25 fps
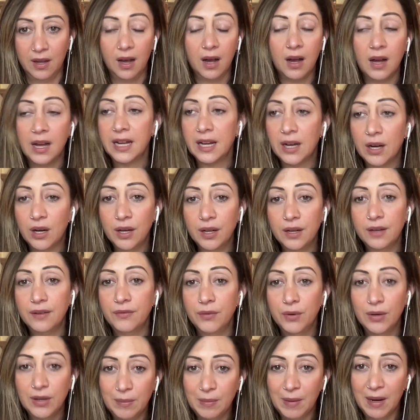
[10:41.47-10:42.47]
I can't
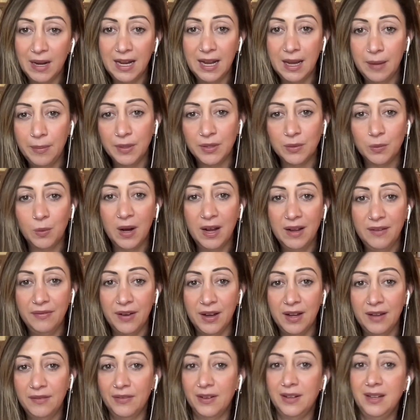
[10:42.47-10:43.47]
avoid my neighbour's
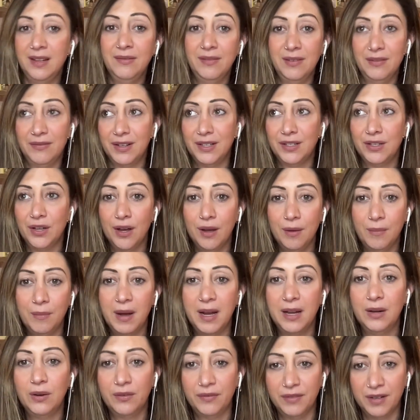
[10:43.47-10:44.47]
Wi-Fi even if I turn
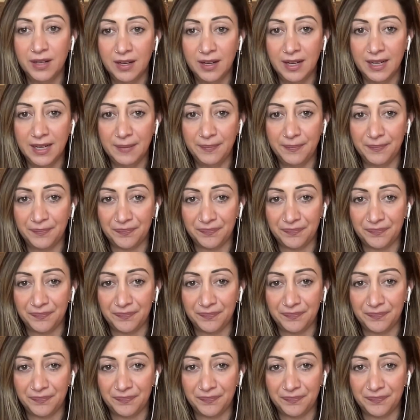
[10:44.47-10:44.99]
mine off at night.